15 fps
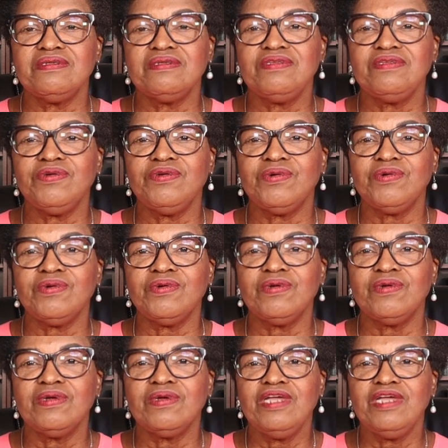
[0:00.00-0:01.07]
your
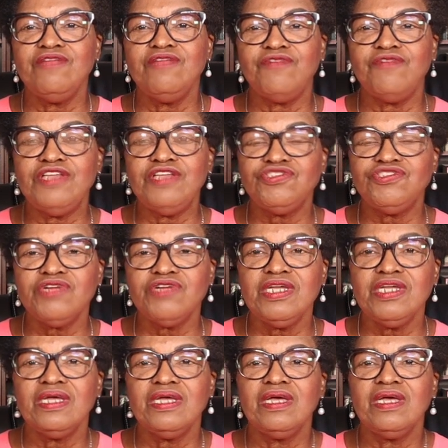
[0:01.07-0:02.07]
inventory,